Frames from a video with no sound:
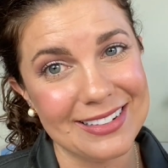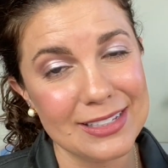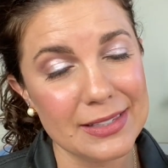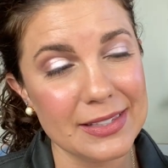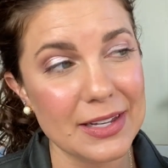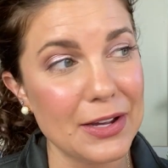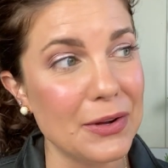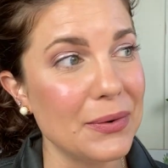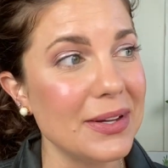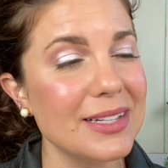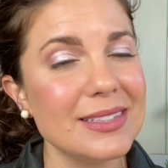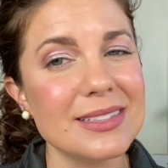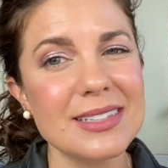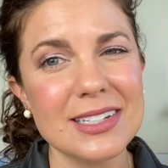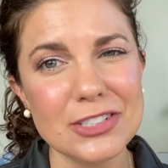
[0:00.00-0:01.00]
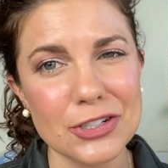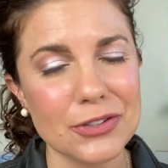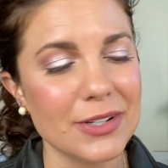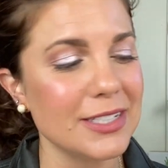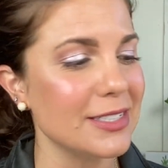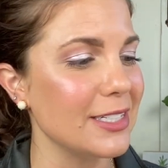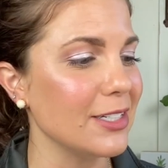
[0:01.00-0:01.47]
So it's such a
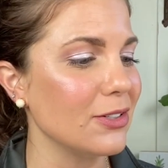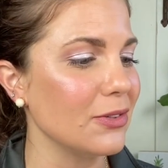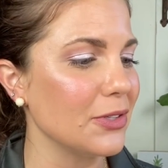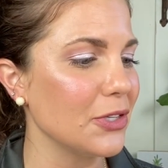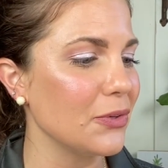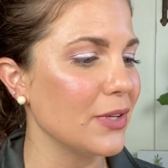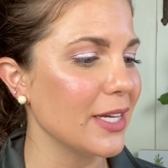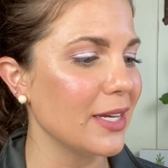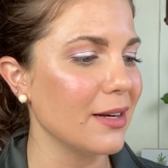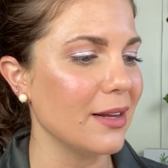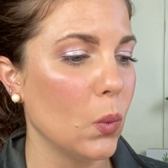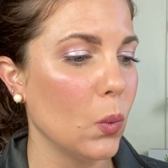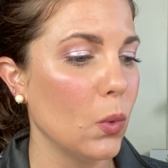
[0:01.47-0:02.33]
great deal. You get